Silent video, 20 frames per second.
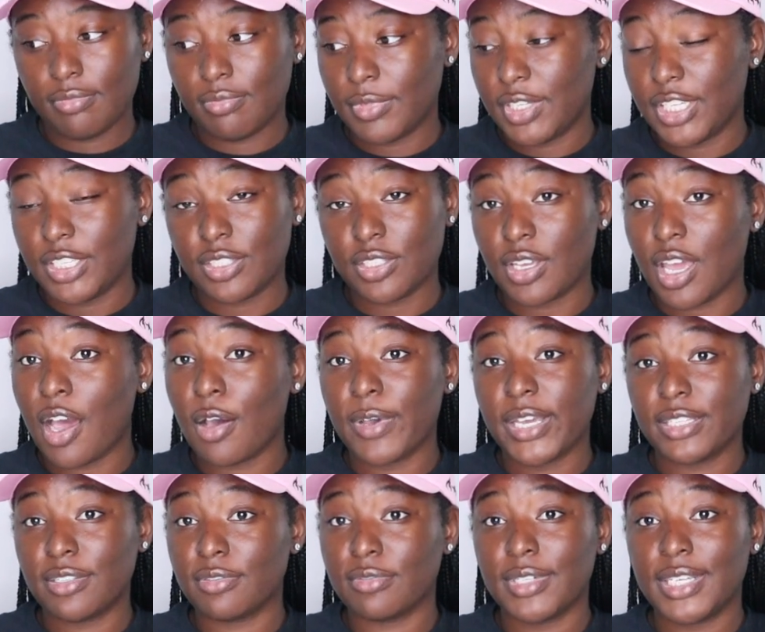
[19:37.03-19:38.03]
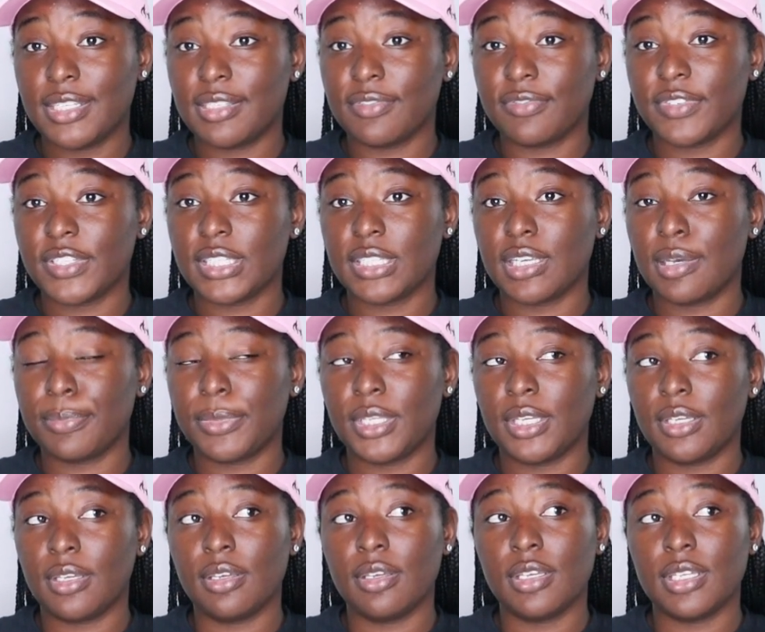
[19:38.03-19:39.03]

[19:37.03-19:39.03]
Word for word: It's always a reason for something.